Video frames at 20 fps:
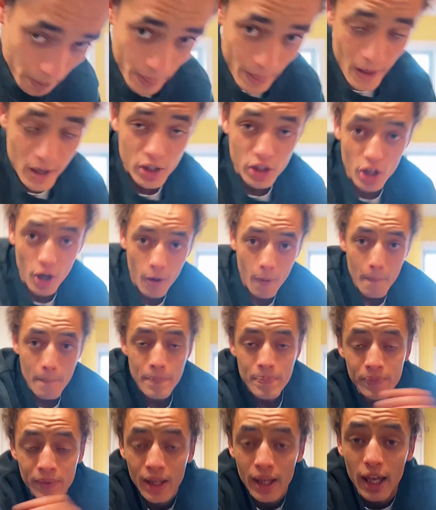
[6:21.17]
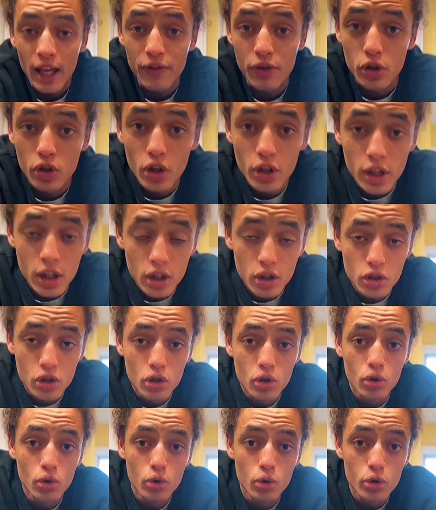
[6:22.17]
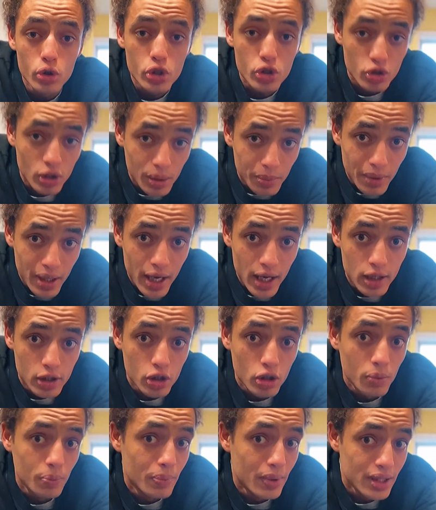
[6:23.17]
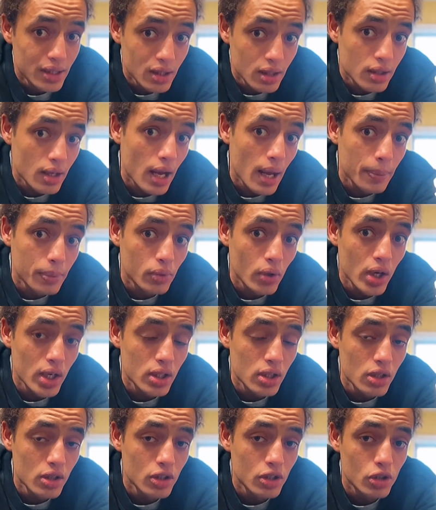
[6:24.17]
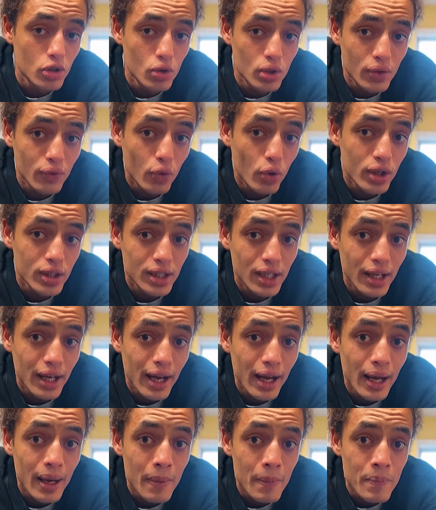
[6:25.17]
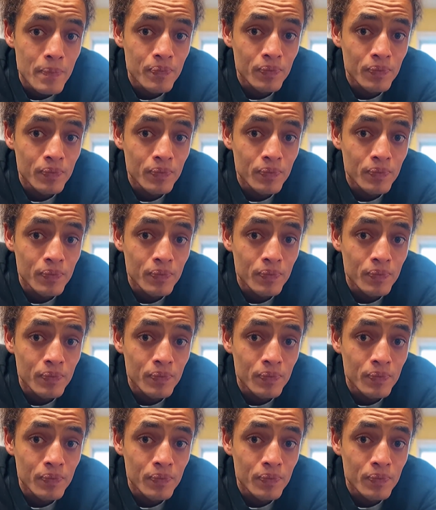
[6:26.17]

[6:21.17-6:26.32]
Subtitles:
So if you're looking to streamline your business operations using voice AI,